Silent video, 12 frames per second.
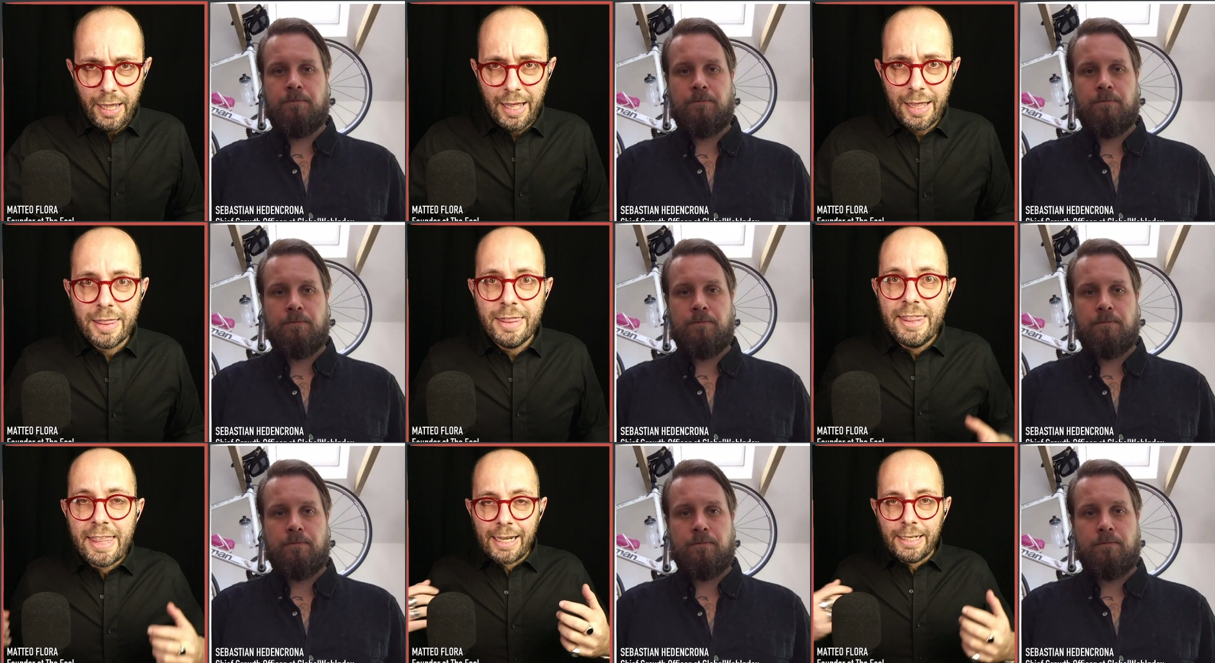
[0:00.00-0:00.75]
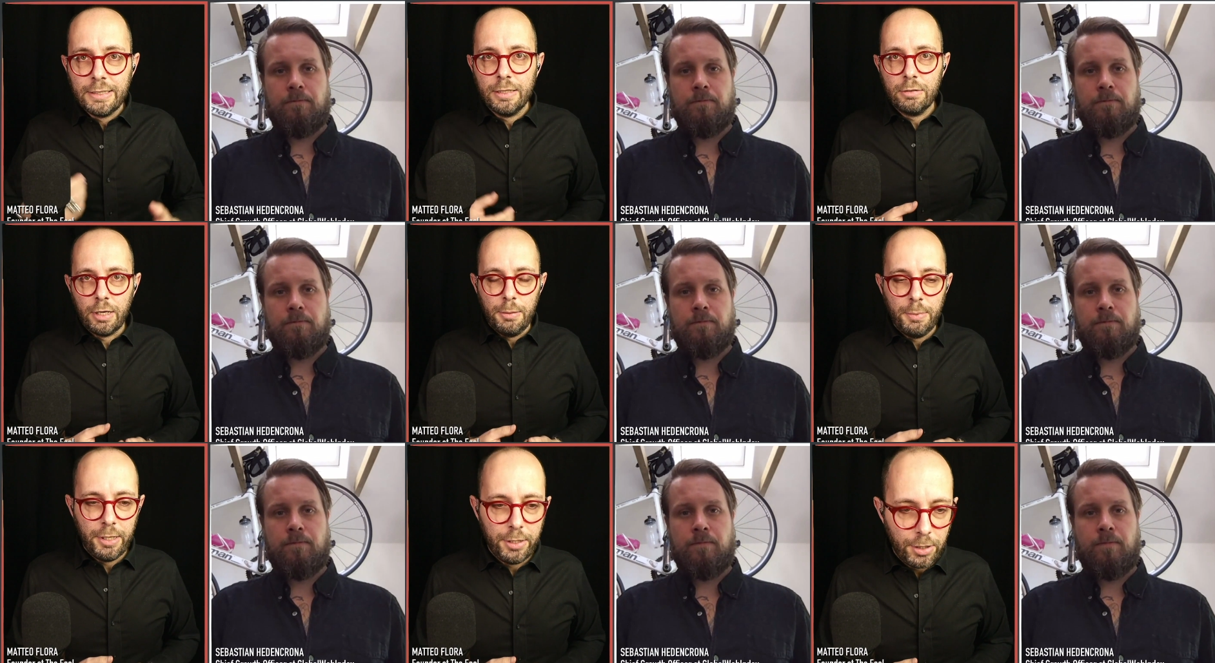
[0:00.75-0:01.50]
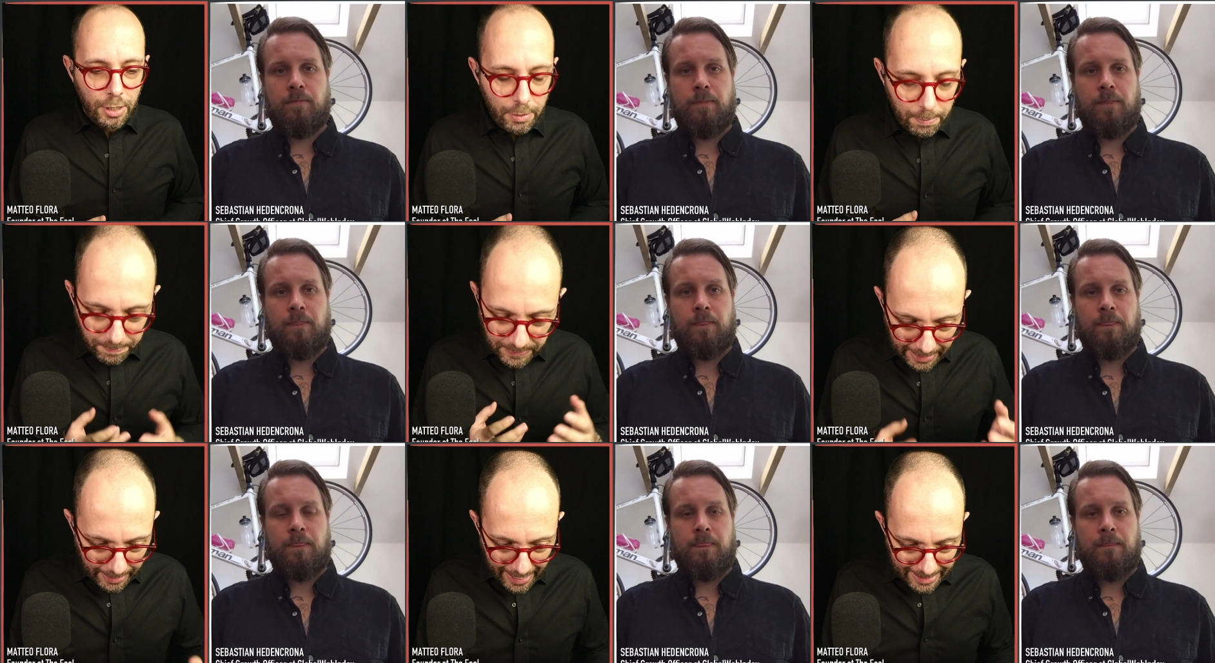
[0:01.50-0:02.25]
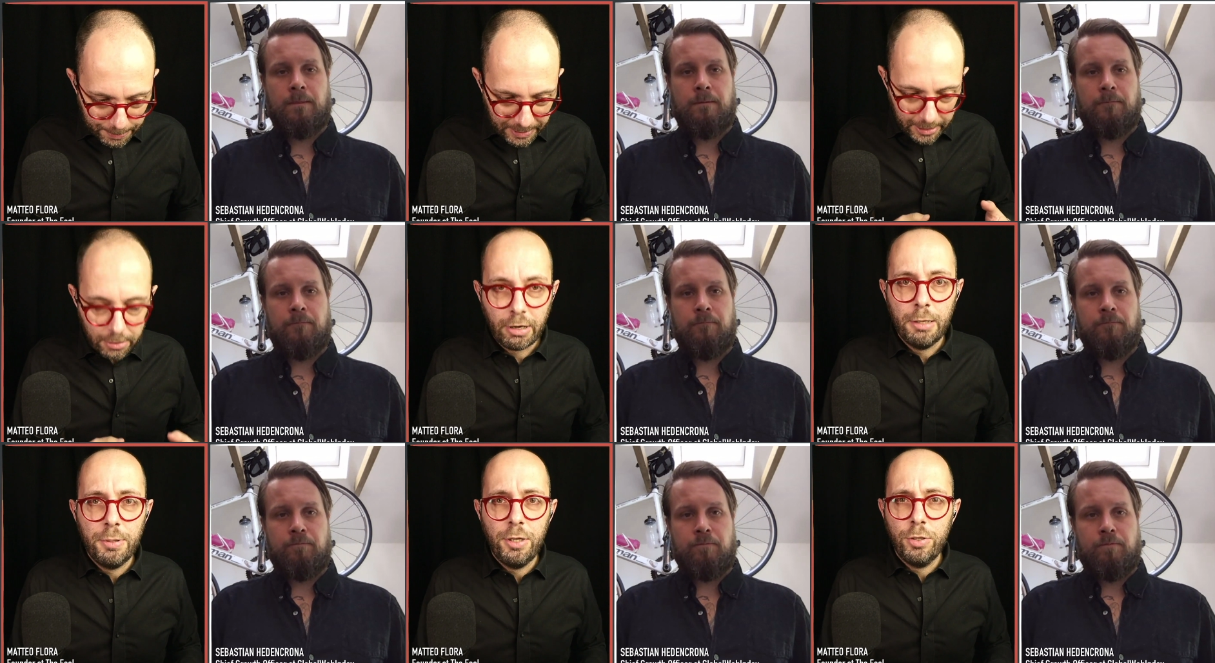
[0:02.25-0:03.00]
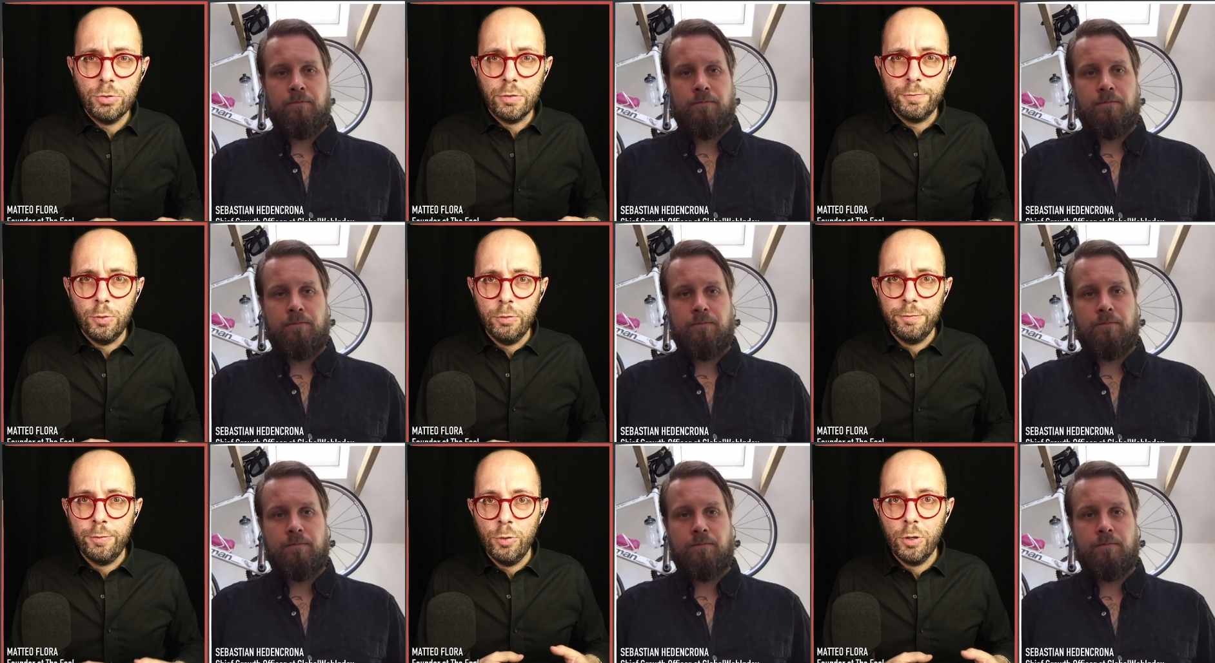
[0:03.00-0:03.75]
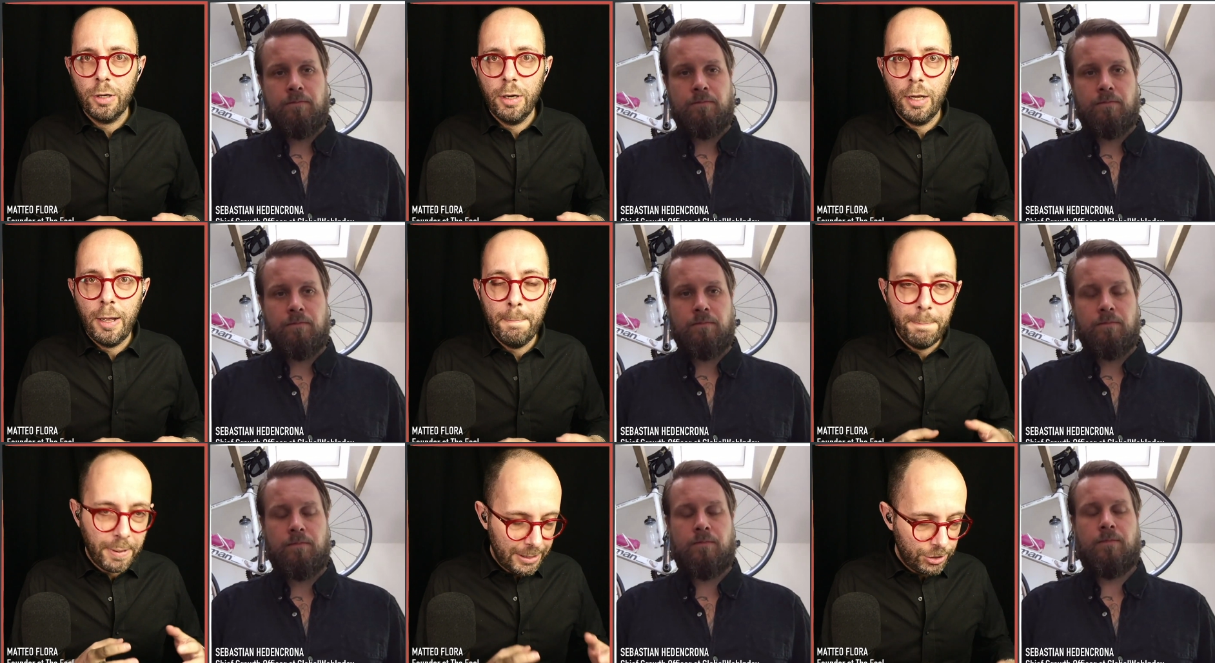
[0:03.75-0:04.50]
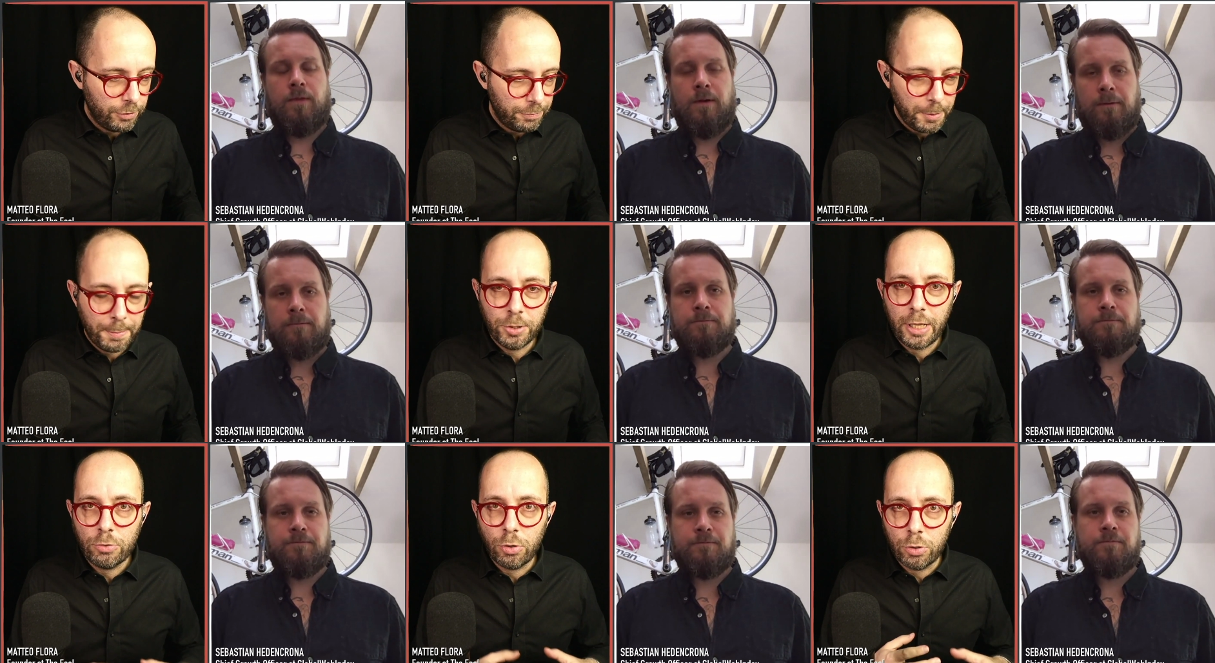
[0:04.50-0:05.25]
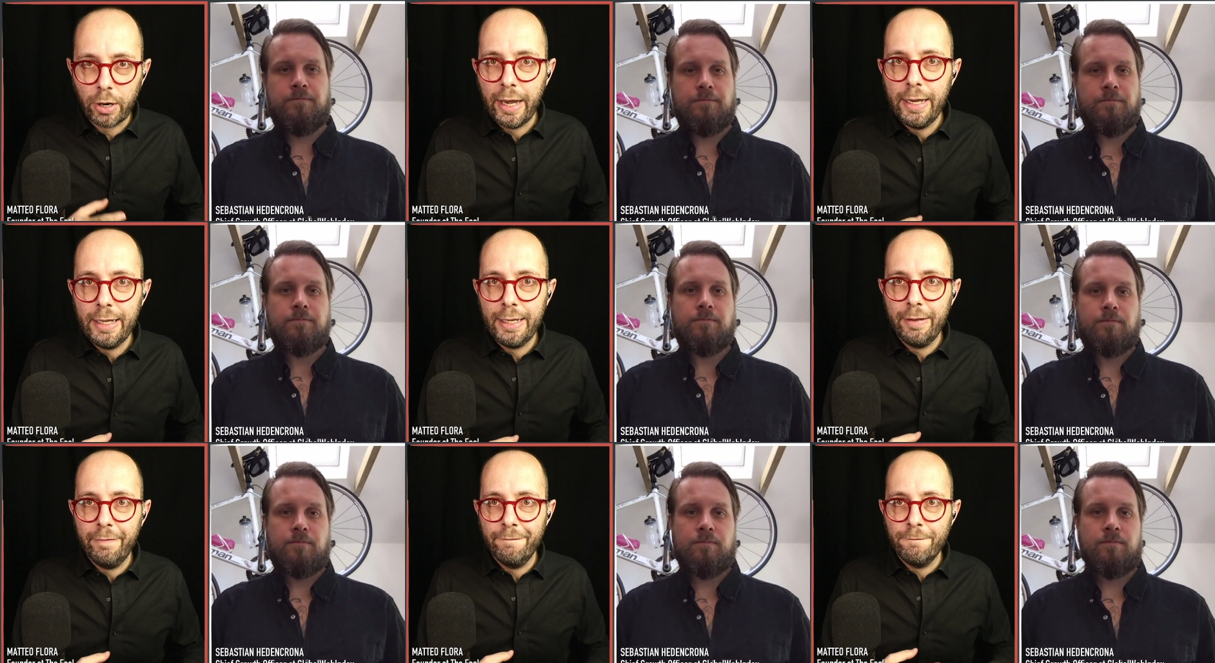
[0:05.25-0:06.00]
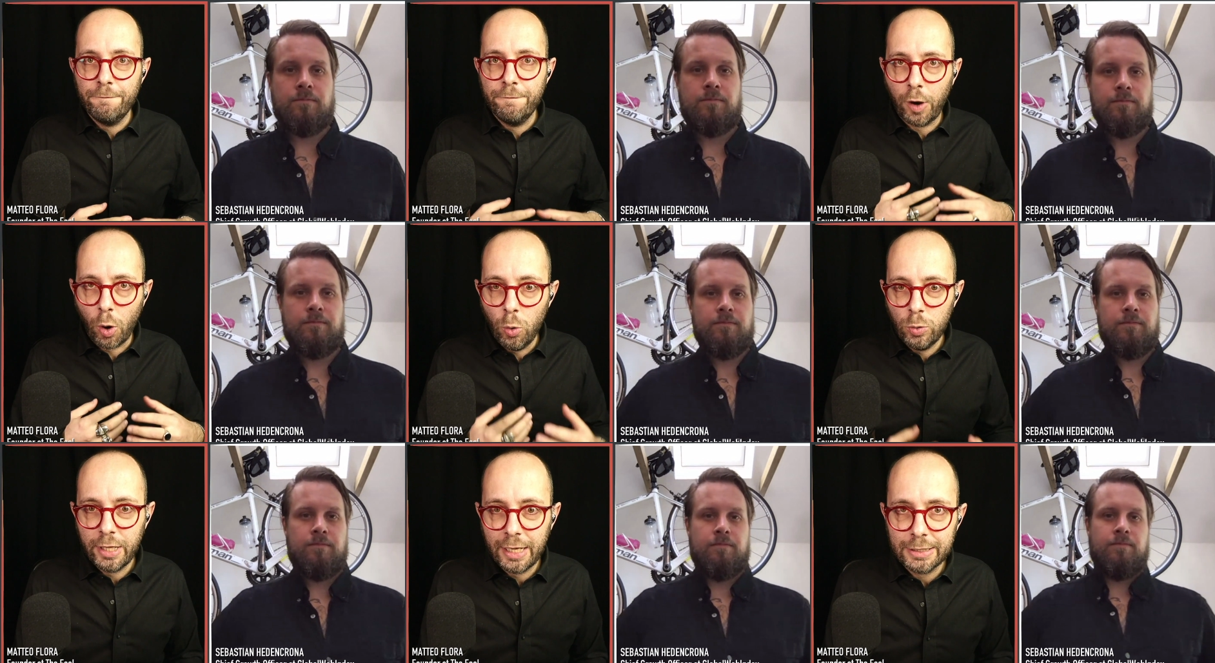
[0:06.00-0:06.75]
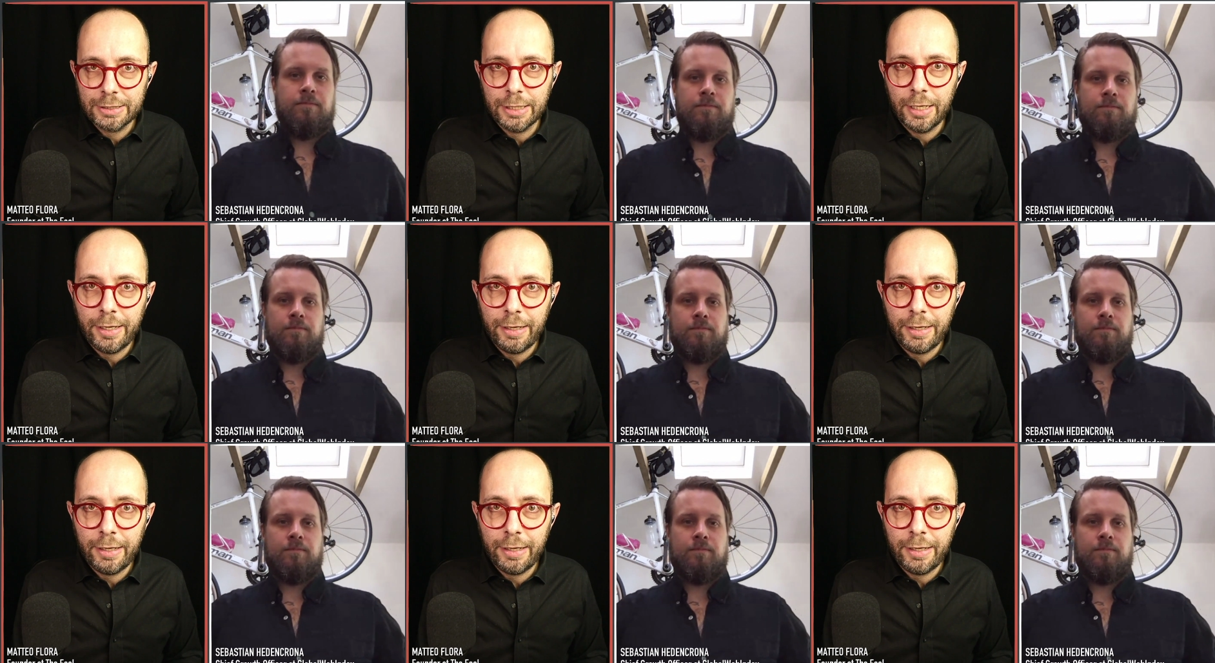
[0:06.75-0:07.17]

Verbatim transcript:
Speaker 1: And that is incredibly, that has been incredibly useful for a bunch of people that already wrote us,